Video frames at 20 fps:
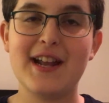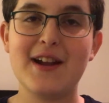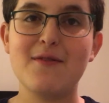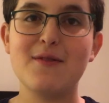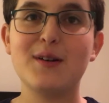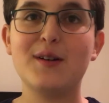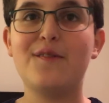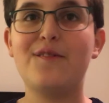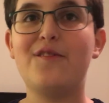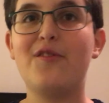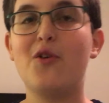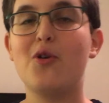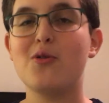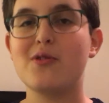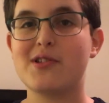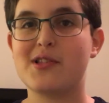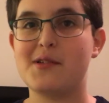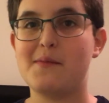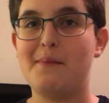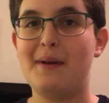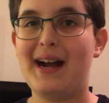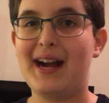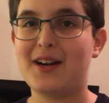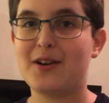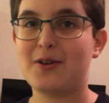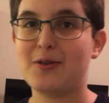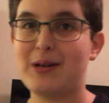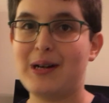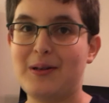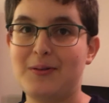generic forced
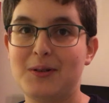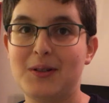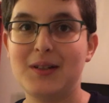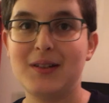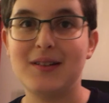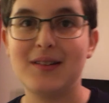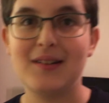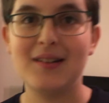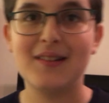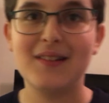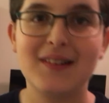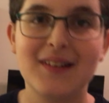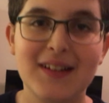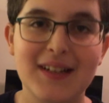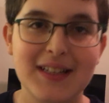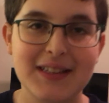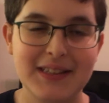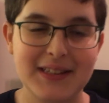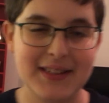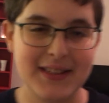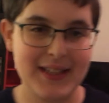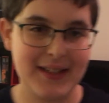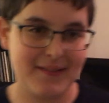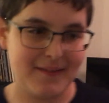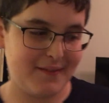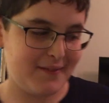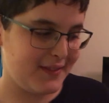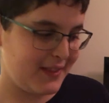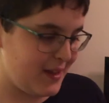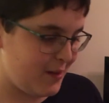background
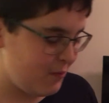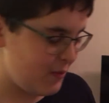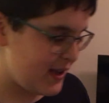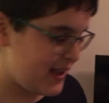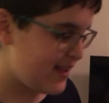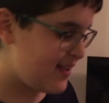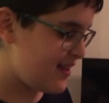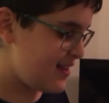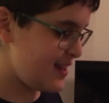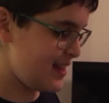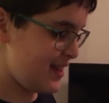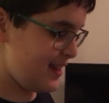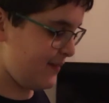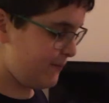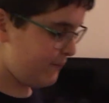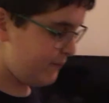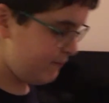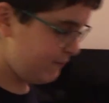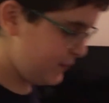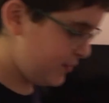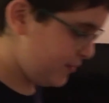that we see